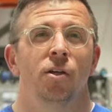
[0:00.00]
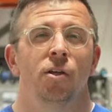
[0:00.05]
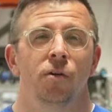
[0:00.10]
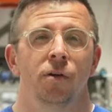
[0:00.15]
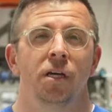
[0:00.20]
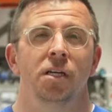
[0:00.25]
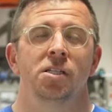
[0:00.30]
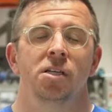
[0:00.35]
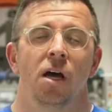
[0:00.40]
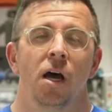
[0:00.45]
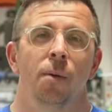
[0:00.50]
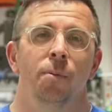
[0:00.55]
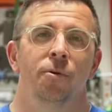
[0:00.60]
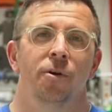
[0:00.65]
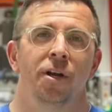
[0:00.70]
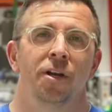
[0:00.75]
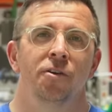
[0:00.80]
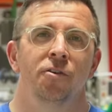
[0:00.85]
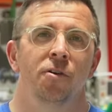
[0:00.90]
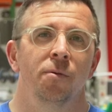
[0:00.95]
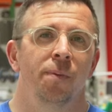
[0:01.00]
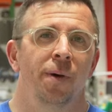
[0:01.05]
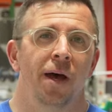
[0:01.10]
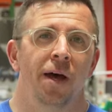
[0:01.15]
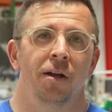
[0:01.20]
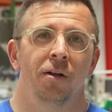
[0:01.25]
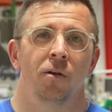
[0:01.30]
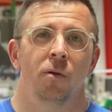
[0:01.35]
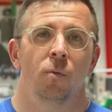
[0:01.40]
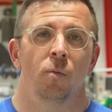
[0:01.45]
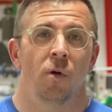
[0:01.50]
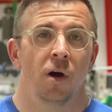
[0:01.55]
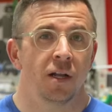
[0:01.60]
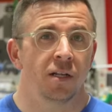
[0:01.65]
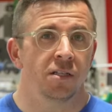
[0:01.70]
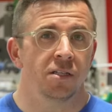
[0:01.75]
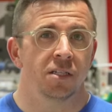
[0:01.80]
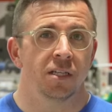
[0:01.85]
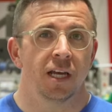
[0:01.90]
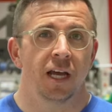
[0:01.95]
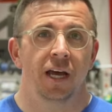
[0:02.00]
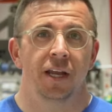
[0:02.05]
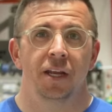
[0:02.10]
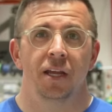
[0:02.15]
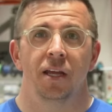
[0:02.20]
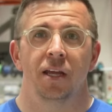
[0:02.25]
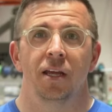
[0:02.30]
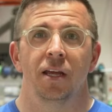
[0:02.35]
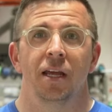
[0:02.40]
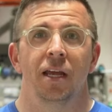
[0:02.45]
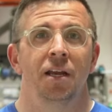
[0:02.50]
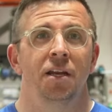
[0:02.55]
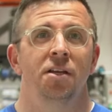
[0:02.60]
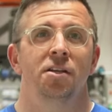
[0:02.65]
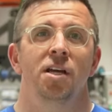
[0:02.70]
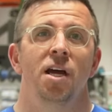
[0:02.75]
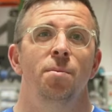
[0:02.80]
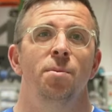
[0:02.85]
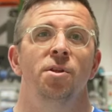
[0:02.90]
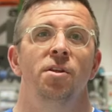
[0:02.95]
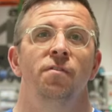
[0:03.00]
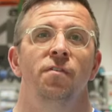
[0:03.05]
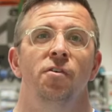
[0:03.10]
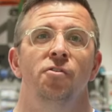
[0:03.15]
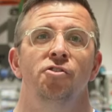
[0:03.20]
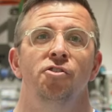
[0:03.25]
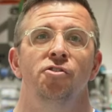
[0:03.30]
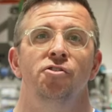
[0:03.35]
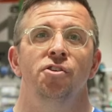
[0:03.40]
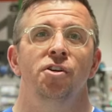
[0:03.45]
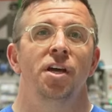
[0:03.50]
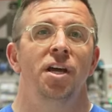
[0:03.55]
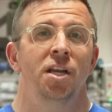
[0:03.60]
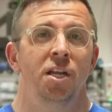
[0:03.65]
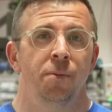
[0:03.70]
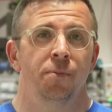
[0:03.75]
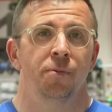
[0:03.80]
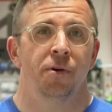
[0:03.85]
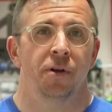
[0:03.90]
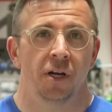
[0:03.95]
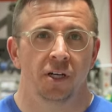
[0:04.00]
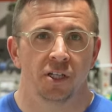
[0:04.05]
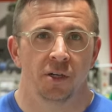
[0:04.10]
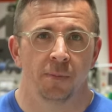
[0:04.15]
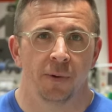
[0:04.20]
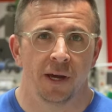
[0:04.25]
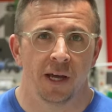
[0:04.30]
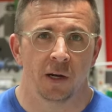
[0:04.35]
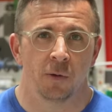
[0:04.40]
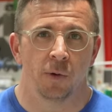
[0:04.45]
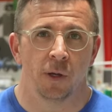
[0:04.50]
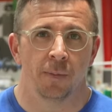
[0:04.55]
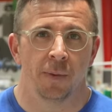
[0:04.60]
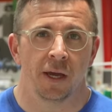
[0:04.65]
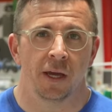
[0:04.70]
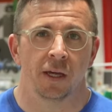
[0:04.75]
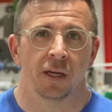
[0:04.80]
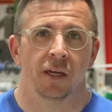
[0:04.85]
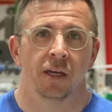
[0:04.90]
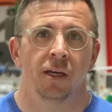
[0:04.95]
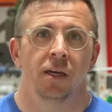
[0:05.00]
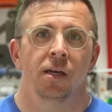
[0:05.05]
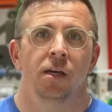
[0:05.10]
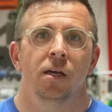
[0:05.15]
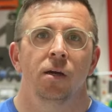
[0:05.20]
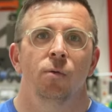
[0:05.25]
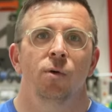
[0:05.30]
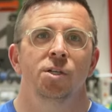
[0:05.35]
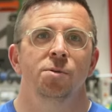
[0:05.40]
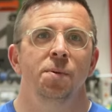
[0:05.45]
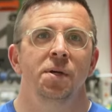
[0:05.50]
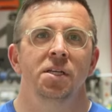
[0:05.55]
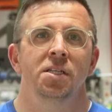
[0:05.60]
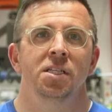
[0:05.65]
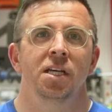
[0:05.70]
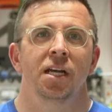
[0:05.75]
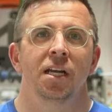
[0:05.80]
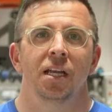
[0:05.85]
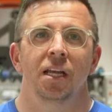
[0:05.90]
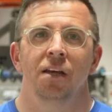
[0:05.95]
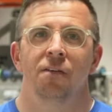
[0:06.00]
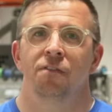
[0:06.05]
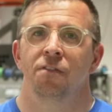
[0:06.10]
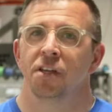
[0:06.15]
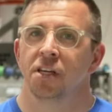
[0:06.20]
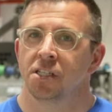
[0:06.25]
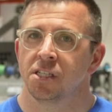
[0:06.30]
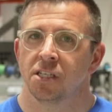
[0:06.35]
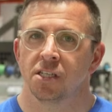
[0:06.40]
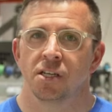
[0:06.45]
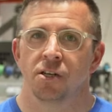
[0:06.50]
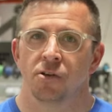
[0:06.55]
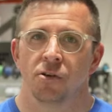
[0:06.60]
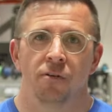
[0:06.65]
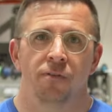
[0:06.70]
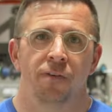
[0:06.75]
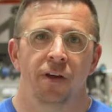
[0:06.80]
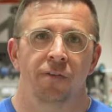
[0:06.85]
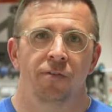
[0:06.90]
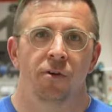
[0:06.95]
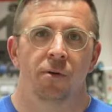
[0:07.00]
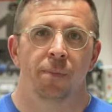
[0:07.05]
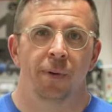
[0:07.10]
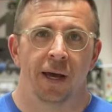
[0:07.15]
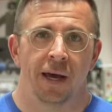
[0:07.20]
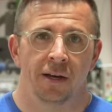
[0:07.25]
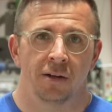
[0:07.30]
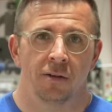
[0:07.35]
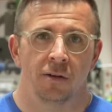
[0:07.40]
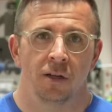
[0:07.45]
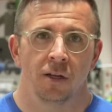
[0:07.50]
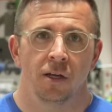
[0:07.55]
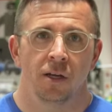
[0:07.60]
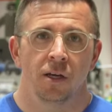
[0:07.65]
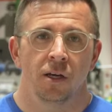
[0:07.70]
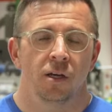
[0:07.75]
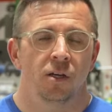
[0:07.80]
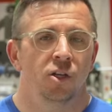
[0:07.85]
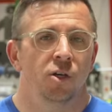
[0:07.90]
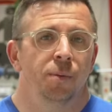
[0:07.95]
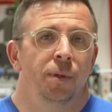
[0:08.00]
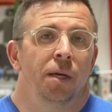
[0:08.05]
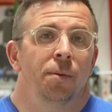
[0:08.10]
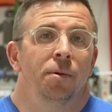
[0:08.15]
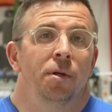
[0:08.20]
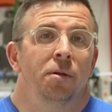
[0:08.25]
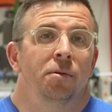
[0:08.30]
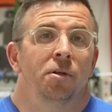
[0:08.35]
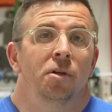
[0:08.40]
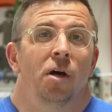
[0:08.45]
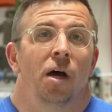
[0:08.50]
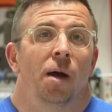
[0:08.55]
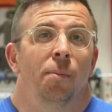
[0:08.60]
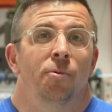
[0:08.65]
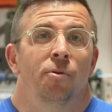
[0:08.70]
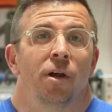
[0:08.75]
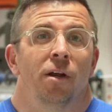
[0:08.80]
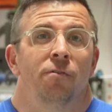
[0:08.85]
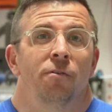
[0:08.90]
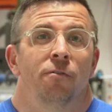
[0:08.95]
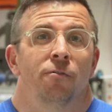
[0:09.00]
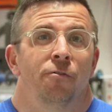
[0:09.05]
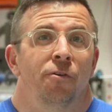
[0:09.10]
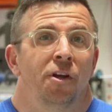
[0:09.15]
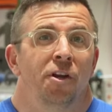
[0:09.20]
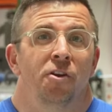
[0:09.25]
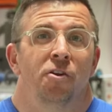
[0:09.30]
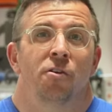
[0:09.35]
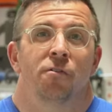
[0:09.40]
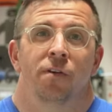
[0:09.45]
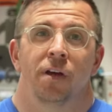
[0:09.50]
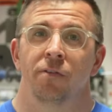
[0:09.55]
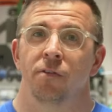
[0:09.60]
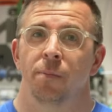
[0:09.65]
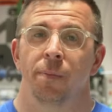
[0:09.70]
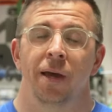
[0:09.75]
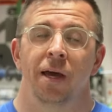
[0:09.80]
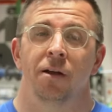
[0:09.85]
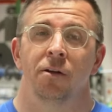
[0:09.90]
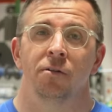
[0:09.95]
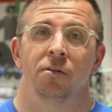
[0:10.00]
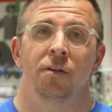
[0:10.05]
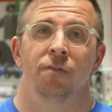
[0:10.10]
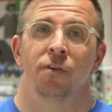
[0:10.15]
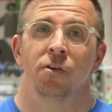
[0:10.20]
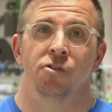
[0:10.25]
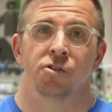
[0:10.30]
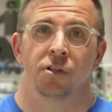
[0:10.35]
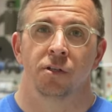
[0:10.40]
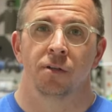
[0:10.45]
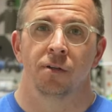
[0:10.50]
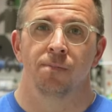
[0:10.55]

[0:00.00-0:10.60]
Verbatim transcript: You get to upgrade your paddle once at anytime in the future to any production paddle we make, which means that if this isn't your favorite paddle, you'll be able to upgrade for free to your favorite paddle in the future.